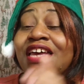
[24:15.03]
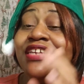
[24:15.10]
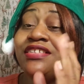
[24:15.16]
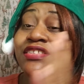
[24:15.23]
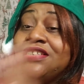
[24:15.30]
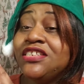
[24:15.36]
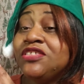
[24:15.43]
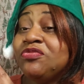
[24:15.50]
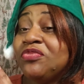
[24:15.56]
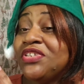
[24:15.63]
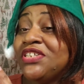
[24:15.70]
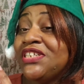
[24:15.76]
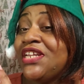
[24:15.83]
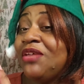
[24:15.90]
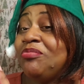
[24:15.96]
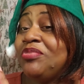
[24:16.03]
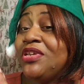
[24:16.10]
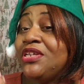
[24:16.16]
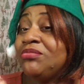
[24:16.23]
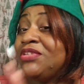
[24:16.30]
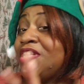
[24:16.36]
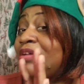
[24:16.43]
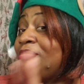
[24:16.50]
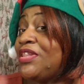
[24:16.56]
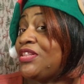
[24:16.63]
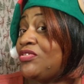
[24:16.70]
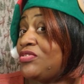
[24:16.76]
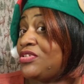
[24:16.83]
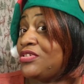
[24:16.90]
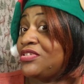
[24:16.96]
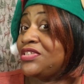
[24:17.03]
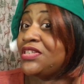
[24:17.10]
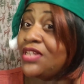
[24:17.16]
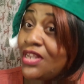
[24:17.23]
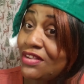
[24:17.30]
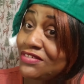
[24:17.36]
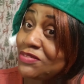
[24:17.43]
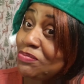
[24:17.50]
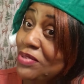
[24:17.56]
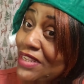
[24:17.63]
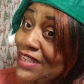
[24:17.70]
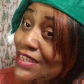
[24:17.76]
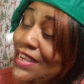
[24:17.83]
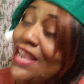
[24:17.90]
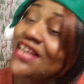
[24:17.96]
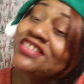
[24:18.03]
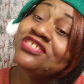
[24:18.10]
like this one that I picked because my little girl loves pink.